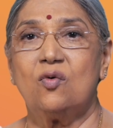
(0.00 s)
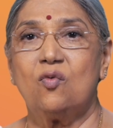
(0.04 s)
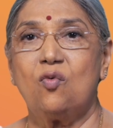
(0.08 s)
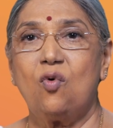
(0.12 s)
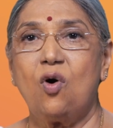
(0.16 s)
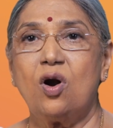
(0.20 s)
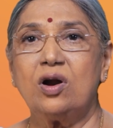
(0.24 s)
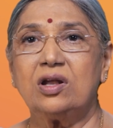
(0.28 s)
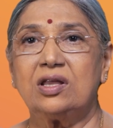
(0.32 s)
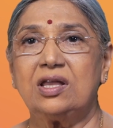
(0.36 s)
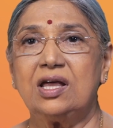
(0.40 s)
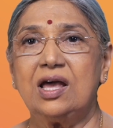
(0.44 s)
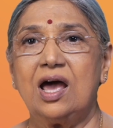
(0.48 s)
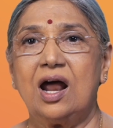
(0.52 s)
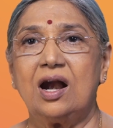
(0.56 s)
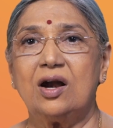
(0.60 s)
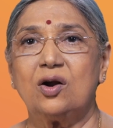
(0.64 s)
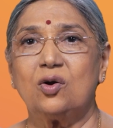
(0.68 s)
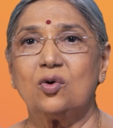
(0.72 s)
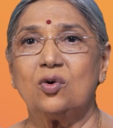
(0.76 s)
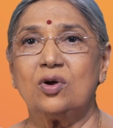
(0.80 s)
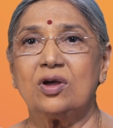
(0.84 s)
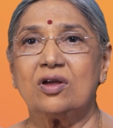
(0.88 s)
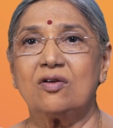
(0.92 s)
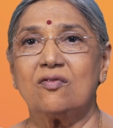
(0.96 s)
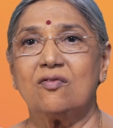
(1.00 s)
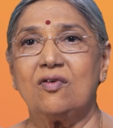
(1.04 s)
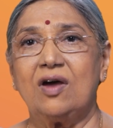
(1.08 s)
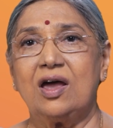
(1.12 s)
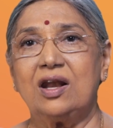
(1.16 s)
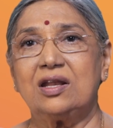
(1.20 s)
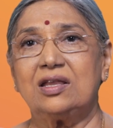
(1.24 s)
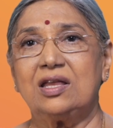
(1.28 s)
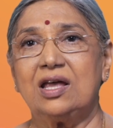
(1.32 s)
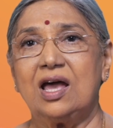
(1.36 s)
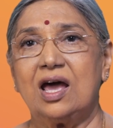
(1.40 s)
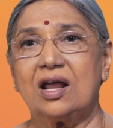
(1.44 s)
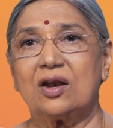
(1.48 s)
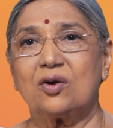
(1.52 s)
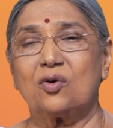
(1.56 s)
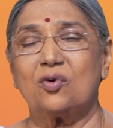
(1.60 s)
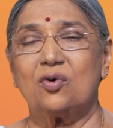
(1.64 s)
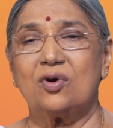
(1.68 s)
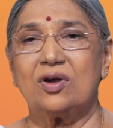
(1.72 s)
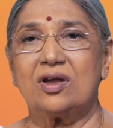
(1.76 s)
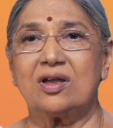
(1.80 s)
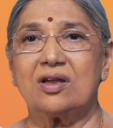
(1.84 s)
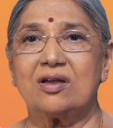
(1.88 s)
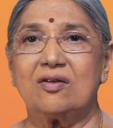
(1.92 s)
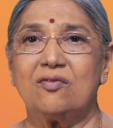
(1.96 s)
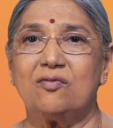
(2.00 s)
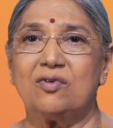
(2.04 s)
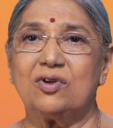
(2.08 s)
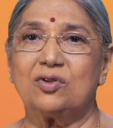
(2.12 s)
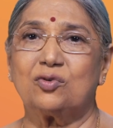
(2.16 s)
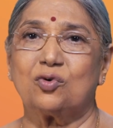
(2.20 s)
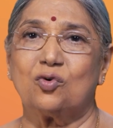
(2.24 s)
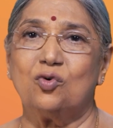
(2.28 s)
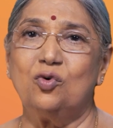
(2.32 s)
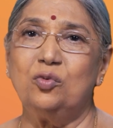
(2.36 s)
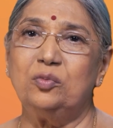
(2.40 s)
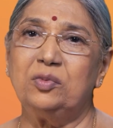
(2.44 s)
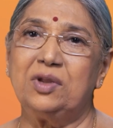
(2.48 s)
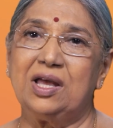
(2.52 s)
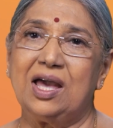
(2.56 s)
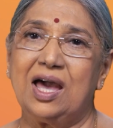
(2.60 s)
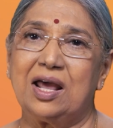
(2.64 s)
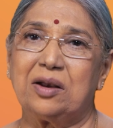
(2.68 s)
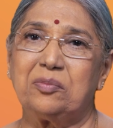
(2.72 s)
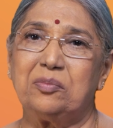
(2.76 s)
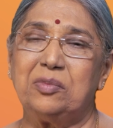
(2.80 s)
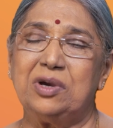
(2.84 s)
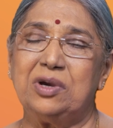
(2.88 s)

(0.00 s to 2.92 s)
what they are doing, where they are going, with whom they are